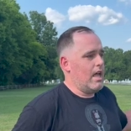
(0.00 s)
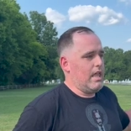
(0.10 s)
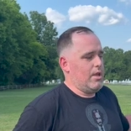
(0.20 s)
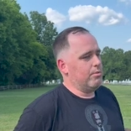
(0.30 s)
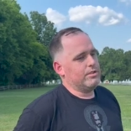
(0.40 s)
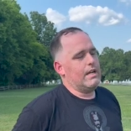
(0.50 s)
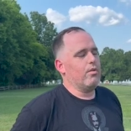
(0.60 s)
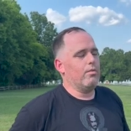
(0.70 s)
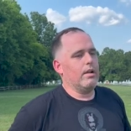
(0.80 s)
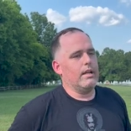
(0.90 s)
there was never
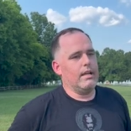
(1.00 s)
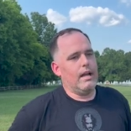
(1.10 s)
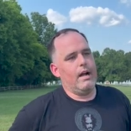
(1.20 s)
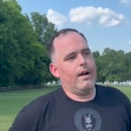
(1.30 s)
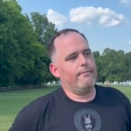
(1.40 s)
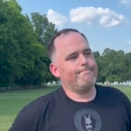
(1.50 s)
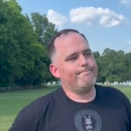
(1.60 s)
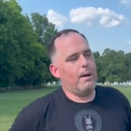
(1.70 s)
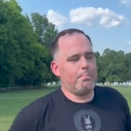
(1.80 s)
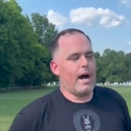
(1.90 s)
really a
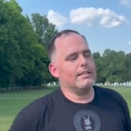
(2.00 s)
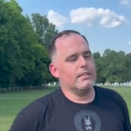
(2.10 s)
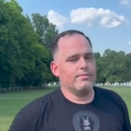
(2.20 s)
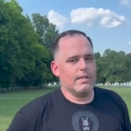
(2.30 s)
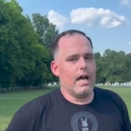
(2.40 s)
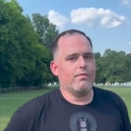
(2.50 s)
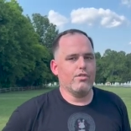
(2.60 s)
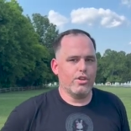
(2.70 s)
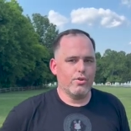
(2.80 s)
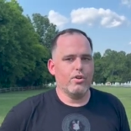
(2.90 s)
positive side for
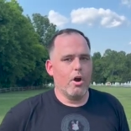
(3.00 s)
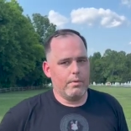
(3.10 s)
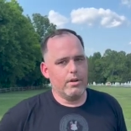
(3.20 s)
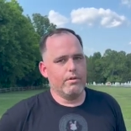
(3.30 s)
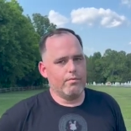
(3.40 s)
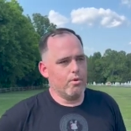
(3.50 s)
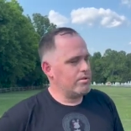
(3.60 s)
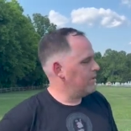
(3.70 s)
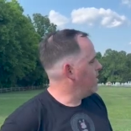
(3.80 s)
the Union Army here, unfortunately.